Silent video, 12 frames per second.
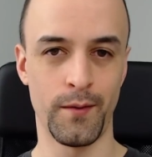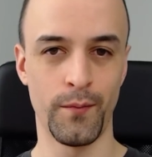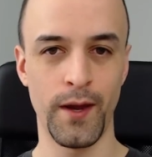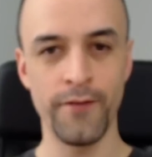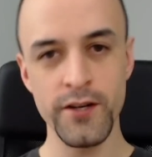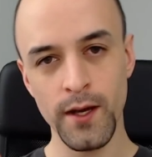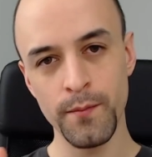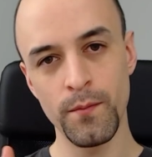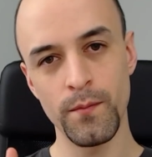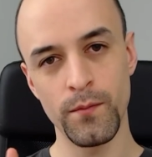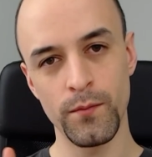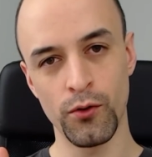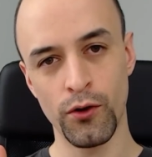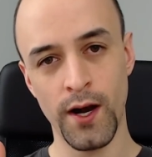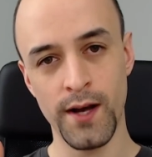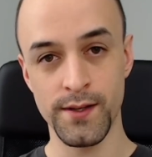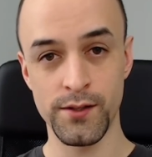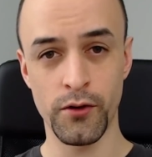Every time you
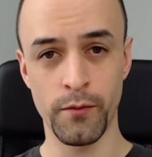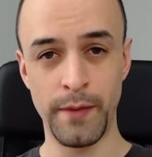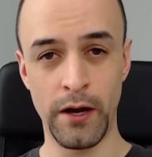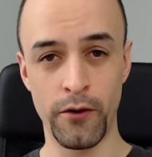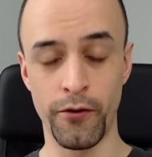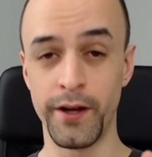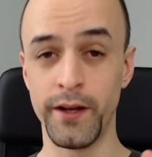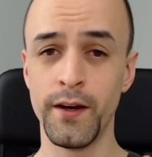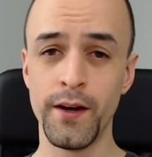cross a zone boundary,